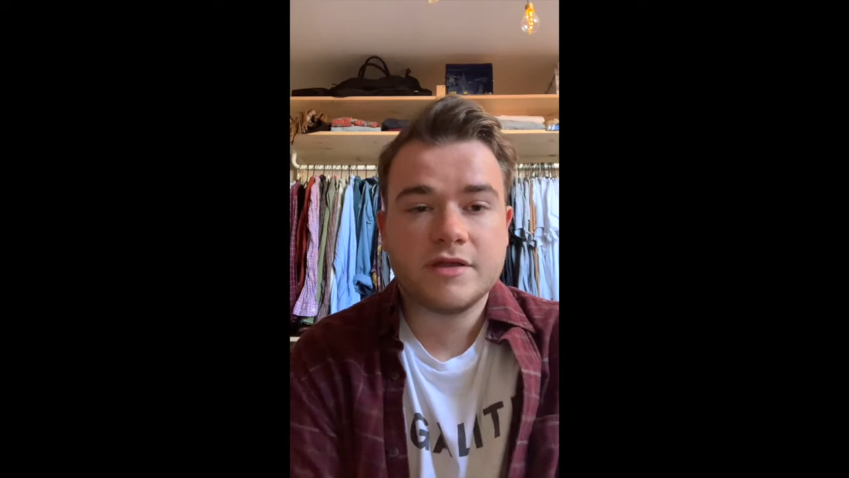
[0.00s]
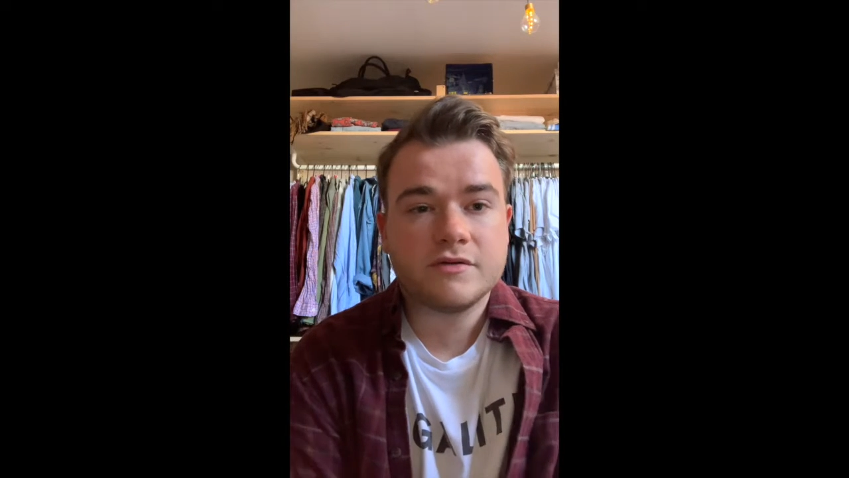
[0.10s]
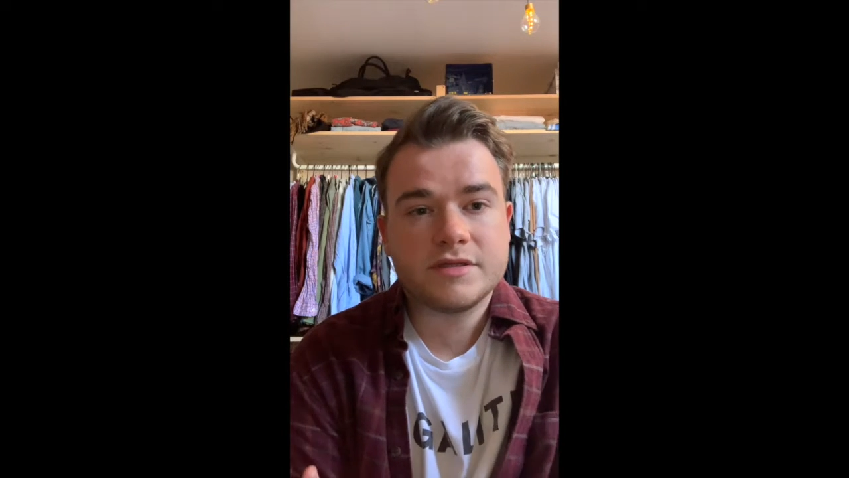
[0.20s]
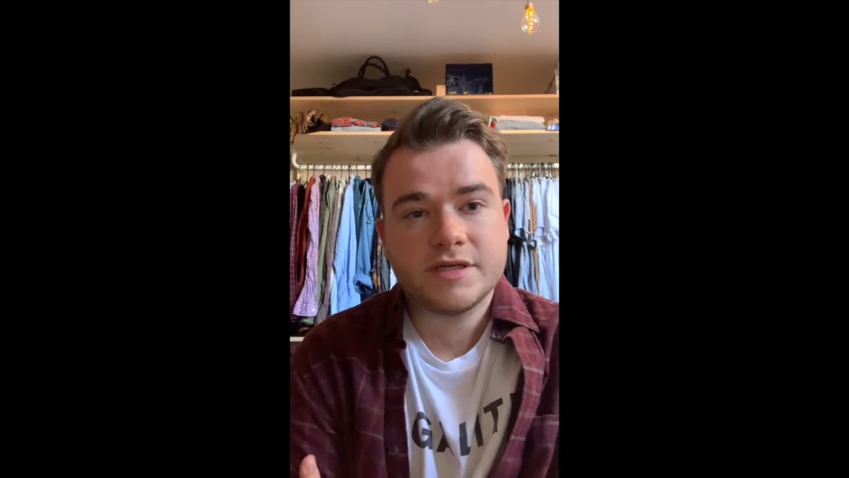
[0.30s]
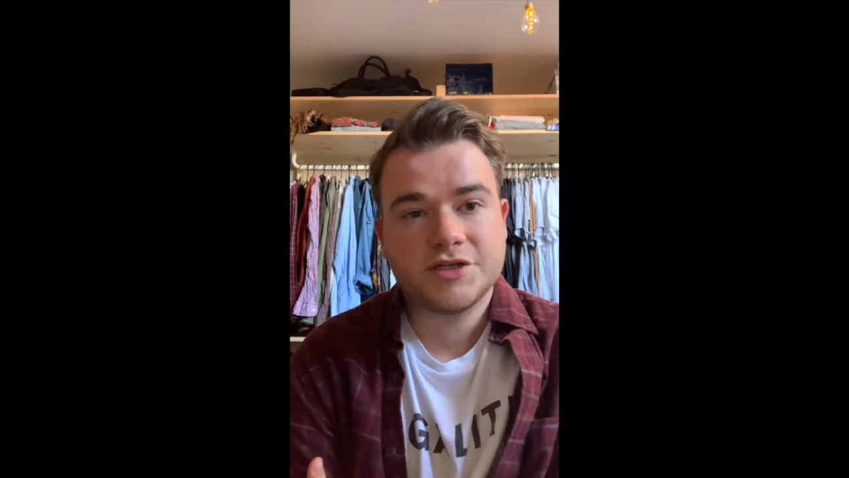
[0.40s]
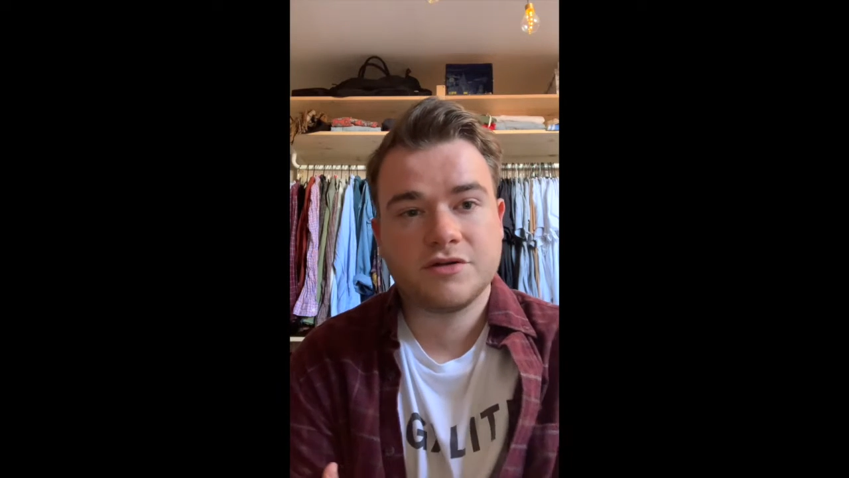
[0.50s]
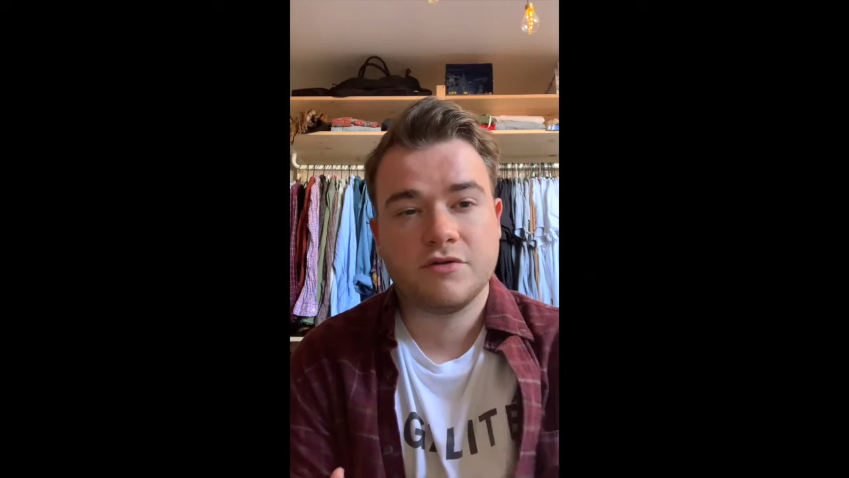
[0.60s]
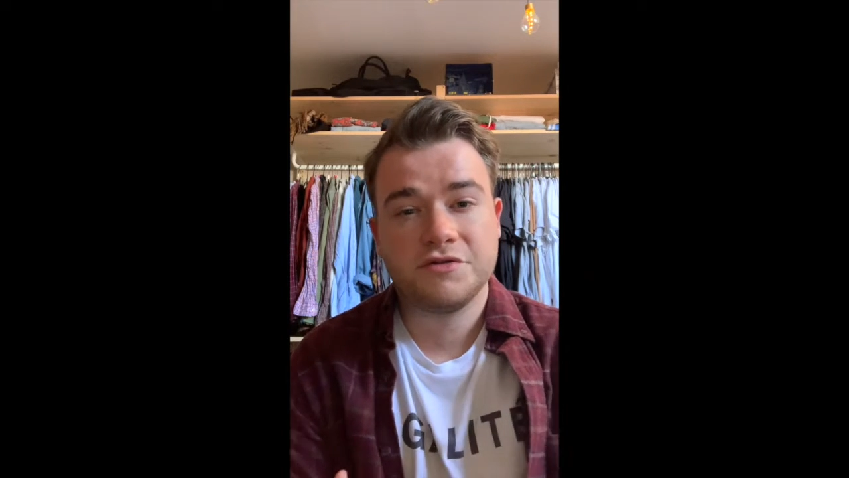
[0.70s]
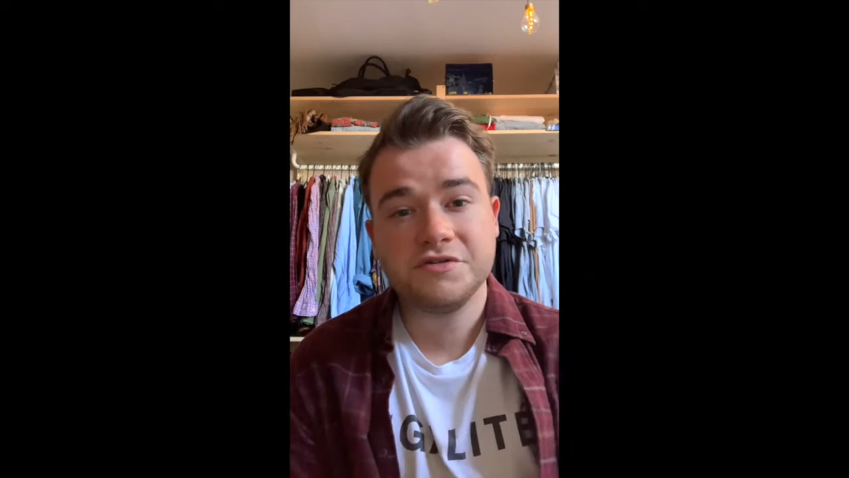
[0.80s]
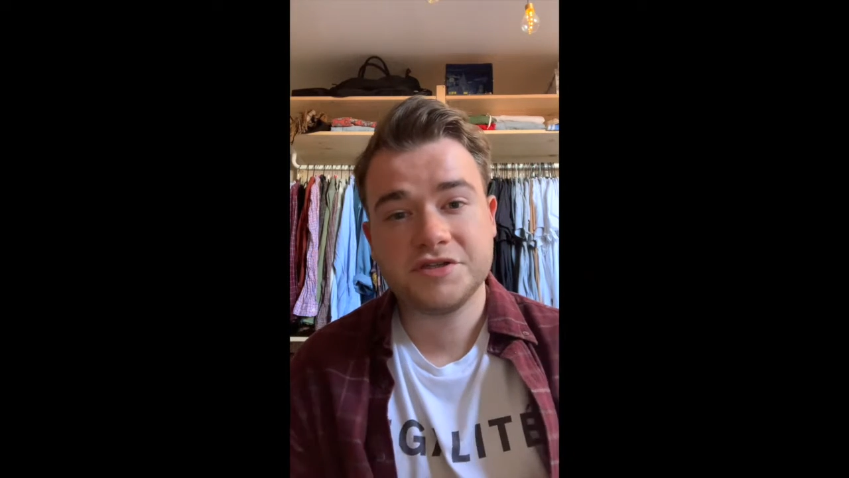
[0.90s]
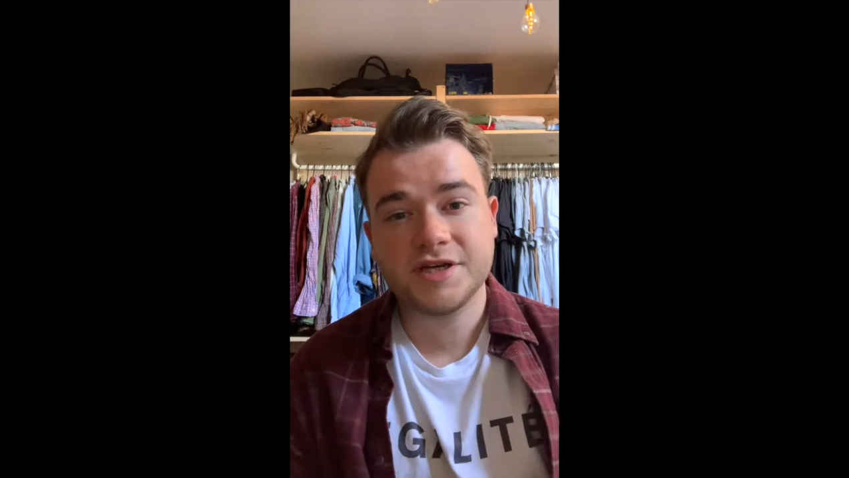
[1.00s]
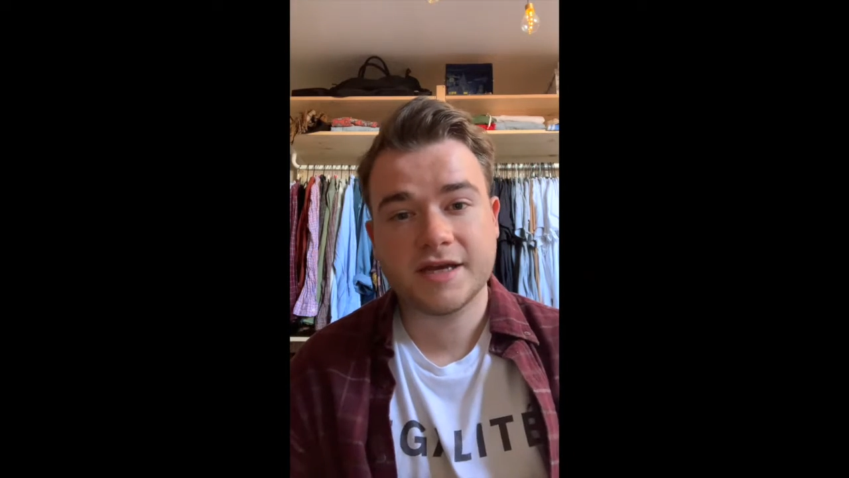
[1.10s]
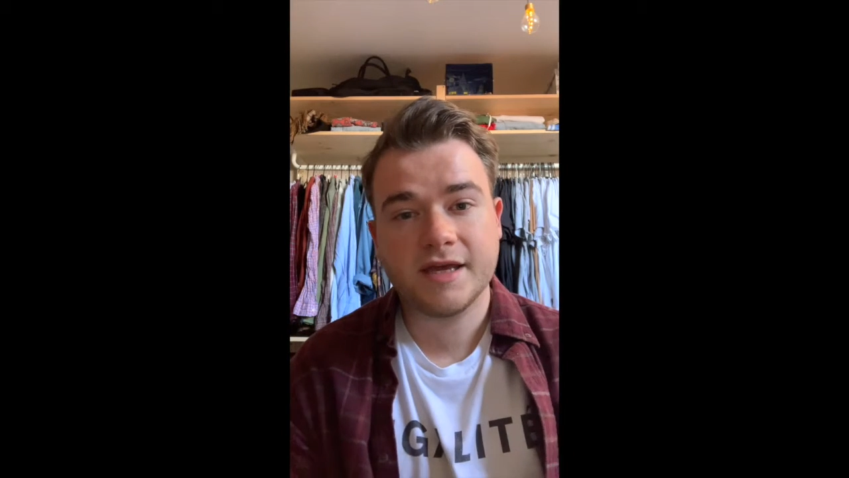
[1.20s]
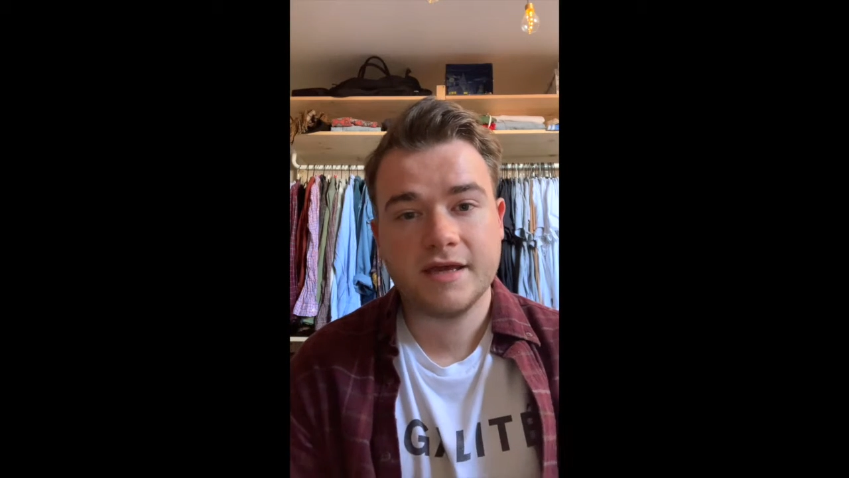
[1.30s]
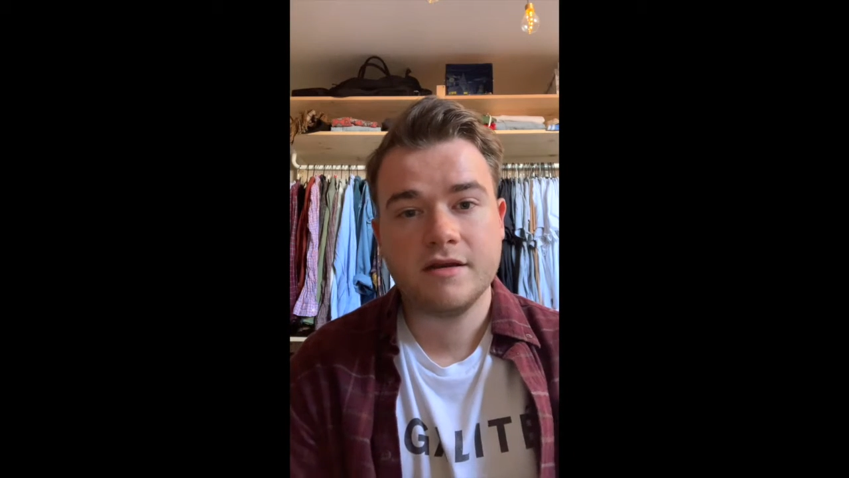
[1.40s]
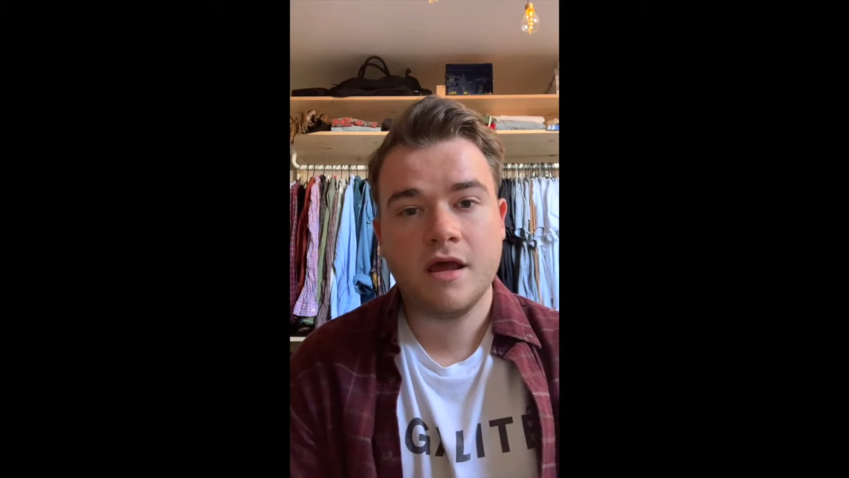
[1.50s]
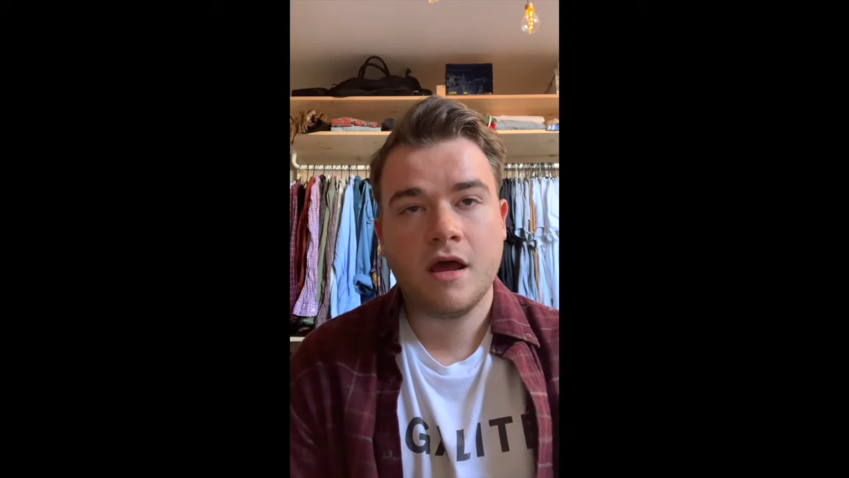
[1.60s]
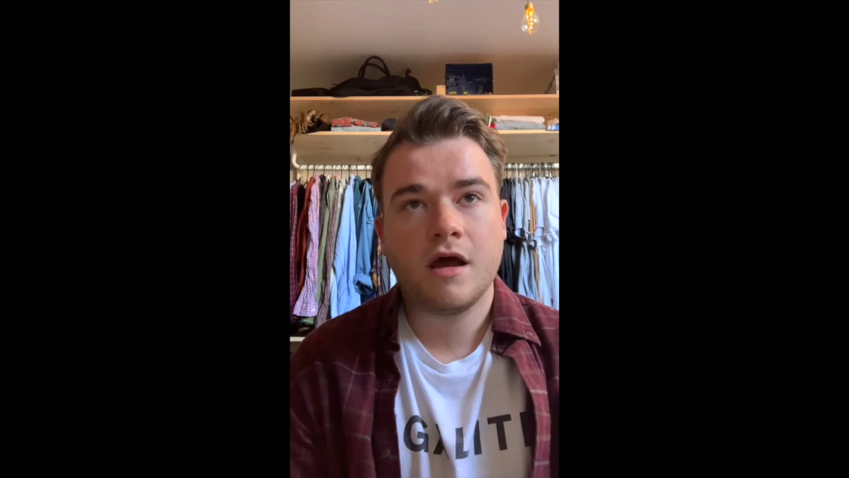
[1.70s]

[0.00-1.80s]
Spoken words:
good session on newsjacking